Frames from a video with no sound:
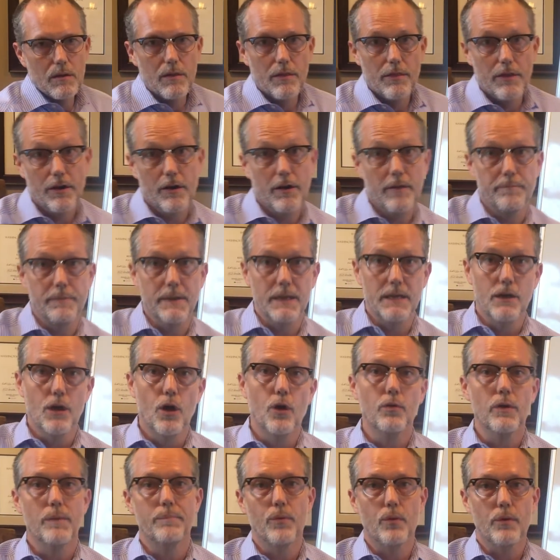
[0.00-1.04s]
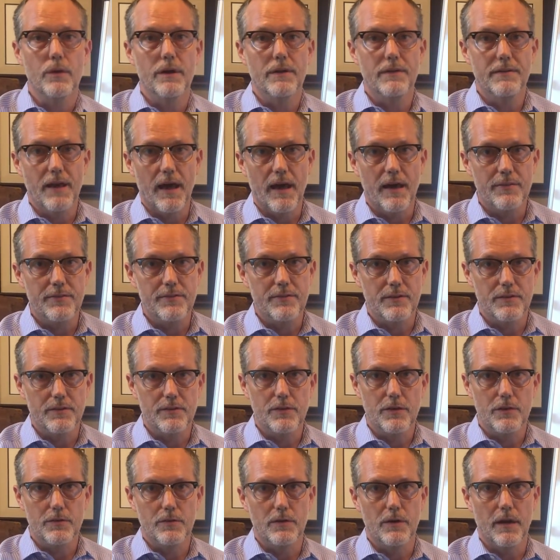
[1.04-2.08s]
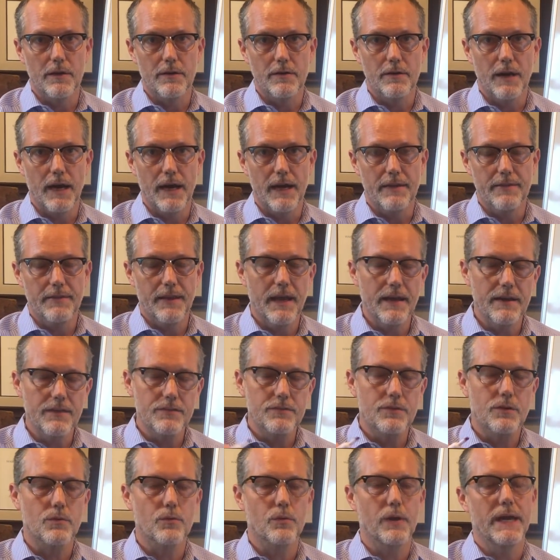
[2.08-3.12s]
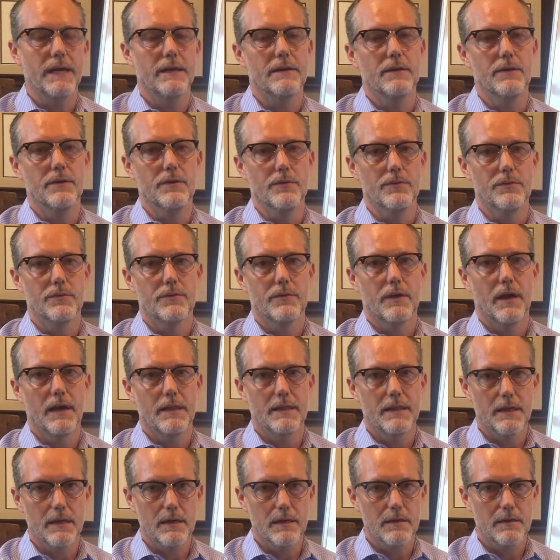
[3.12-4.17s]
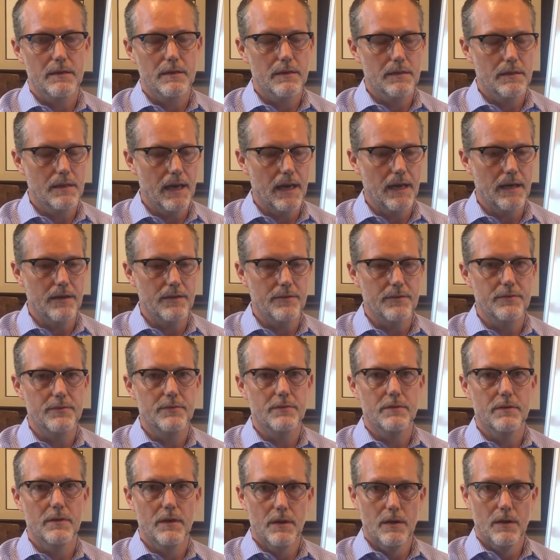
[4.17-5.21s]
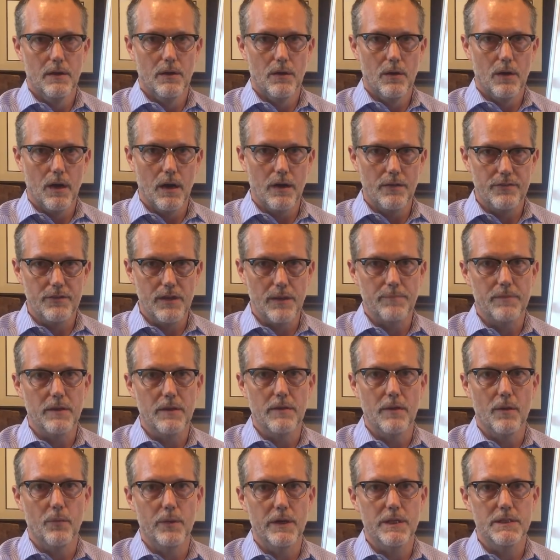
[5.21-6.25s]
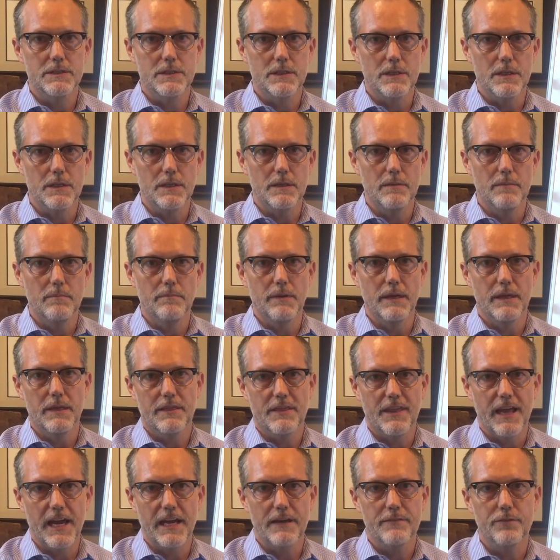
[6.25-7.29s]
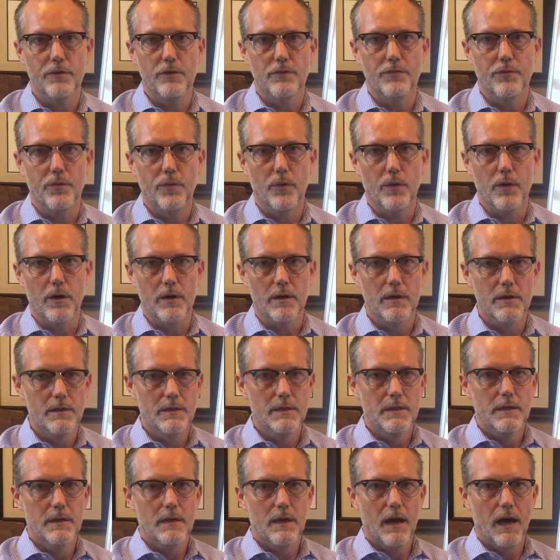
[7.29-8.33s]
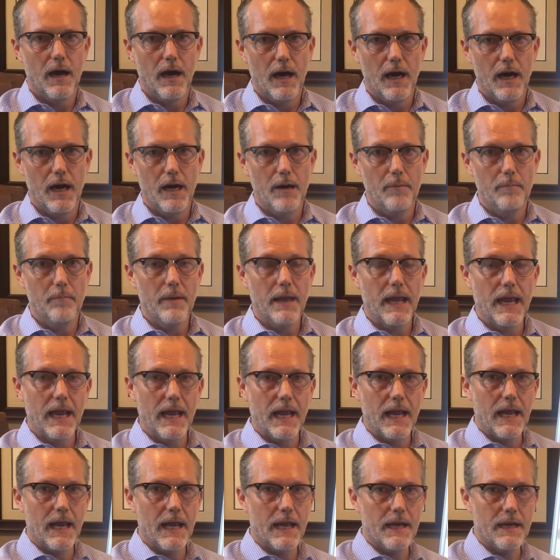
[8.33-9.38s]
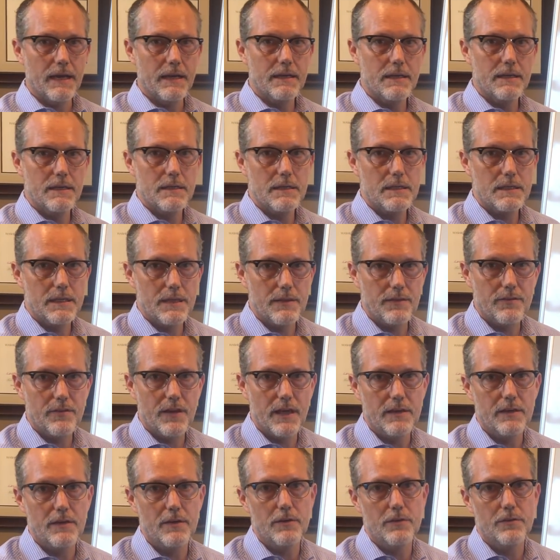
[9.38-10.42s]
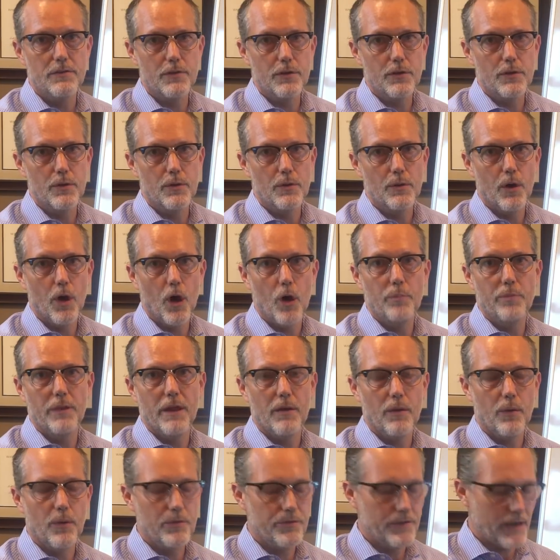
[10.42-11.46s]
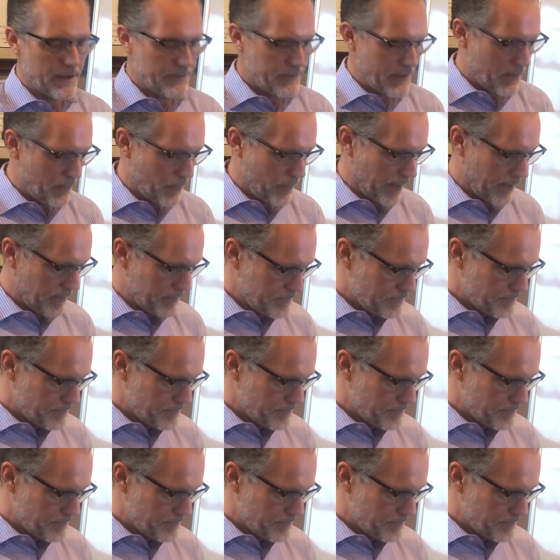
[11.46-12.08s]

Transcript: there have been no reported deaths in children under 9. That is great news. I think that is something that we should be thankful for and continue to hope that holds out that way.